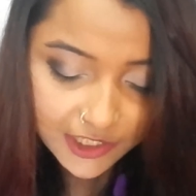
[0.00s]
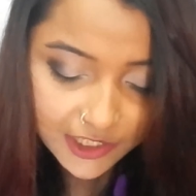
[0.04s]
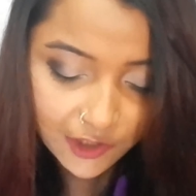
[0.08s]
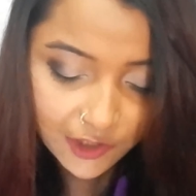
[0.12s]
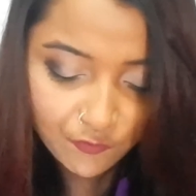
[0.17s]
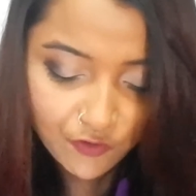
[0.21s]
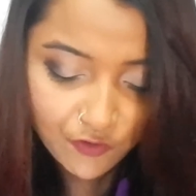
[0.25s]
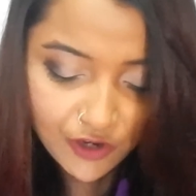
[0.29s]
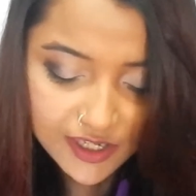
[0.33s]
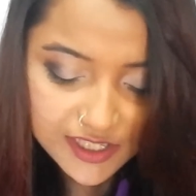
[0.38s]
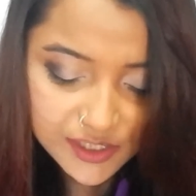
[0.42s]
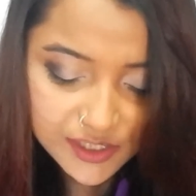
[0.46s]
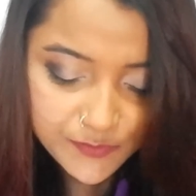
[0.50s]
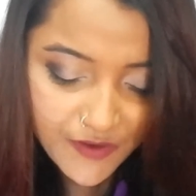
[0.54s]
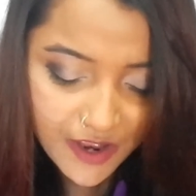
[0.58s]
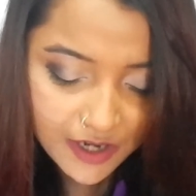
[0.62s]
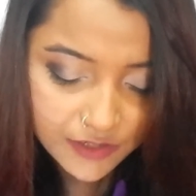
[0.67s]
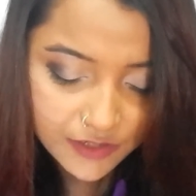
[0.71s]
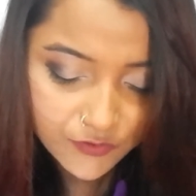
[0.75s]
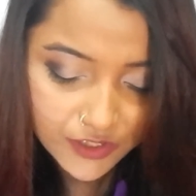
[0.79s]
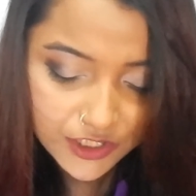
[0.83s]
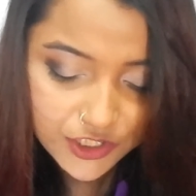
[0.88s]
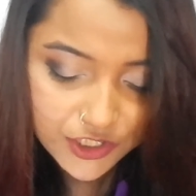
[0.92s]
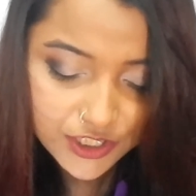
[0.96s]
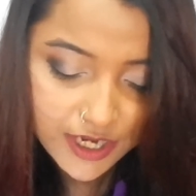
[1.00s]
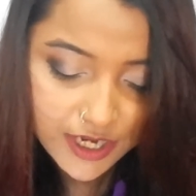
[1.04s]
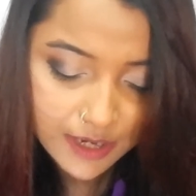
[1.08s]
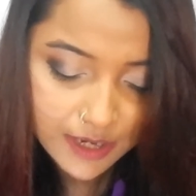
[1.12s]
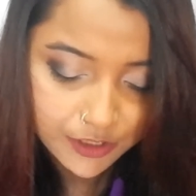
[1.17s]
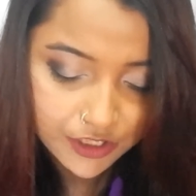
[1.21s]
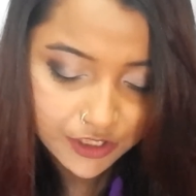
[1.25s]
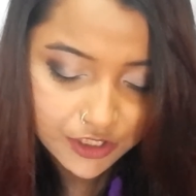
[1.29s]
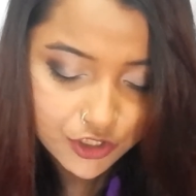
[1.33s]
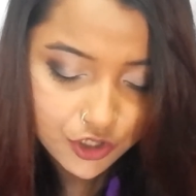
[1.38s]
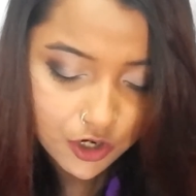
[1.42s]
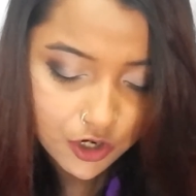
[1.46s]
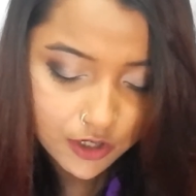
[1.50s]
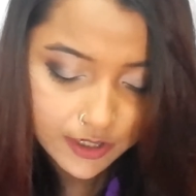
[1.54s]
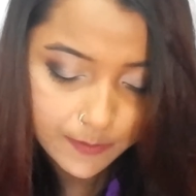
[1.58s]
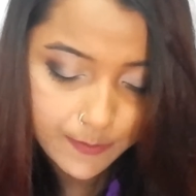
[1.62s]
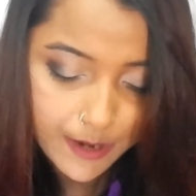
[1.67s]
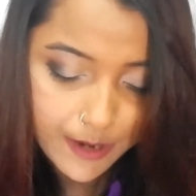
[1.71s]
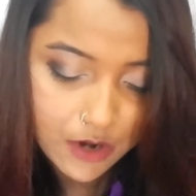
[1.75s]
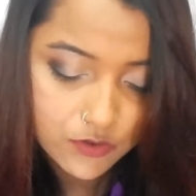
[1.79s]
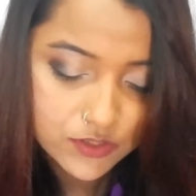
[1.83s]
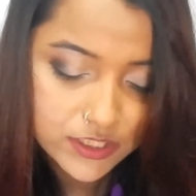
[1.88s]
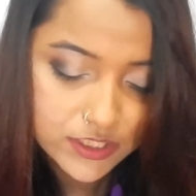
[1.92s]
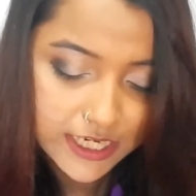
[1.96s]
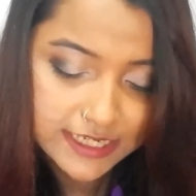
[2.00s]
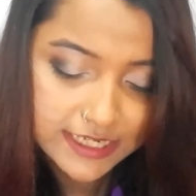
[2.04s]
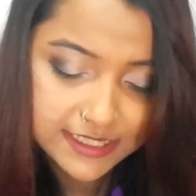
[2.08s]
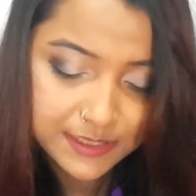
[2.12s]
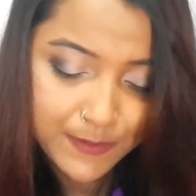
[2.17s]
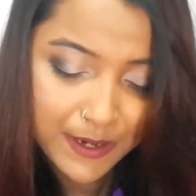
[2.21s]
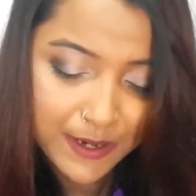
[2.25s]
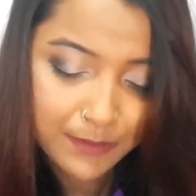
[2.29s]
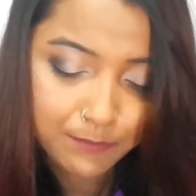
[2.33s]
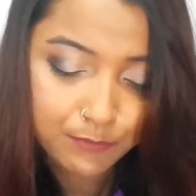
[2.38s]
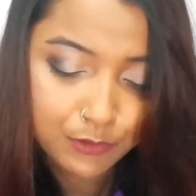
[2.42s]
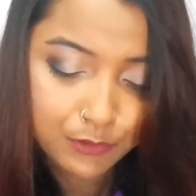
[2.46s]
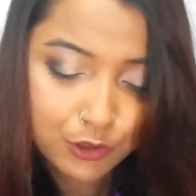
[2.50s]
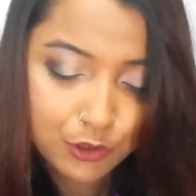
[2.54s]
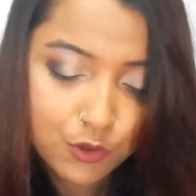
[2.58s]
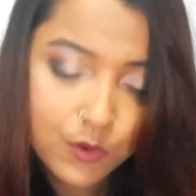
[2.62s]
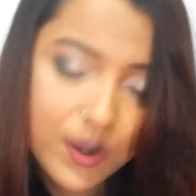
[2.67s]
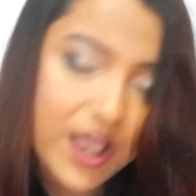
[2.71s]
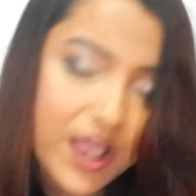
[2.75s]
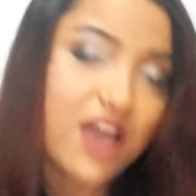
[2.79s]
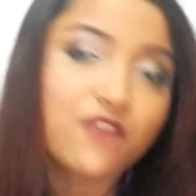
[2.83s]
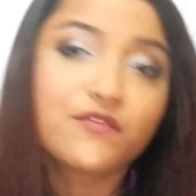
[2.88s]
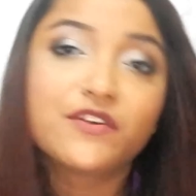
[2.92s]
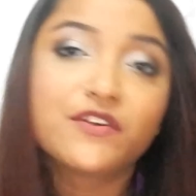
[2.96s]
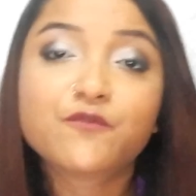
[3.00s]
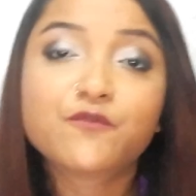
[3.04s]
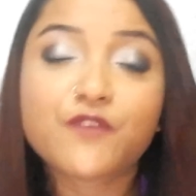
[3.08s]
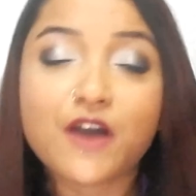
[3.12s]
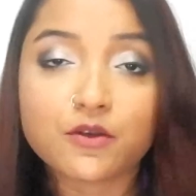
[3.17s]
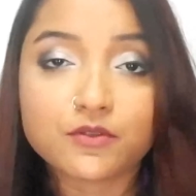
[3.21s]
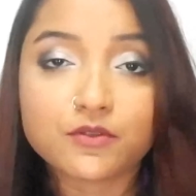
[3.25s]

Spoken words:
The first foundation I'm going to talk about is my Blue Heaven